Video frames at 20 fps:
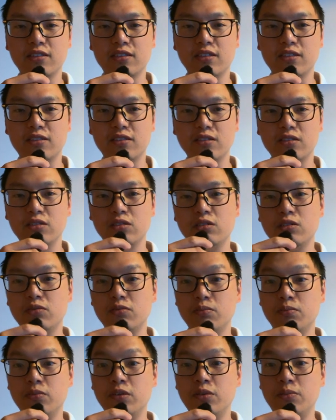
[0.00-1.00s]
there's a lot
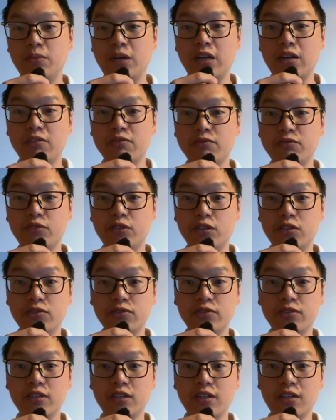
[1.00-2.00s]
of back and
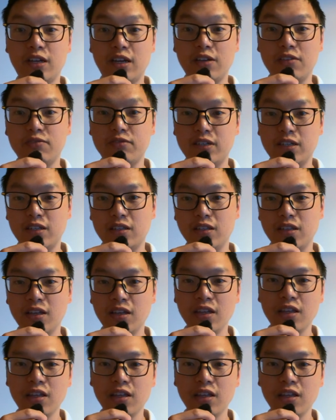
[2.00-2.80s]
forth, I find.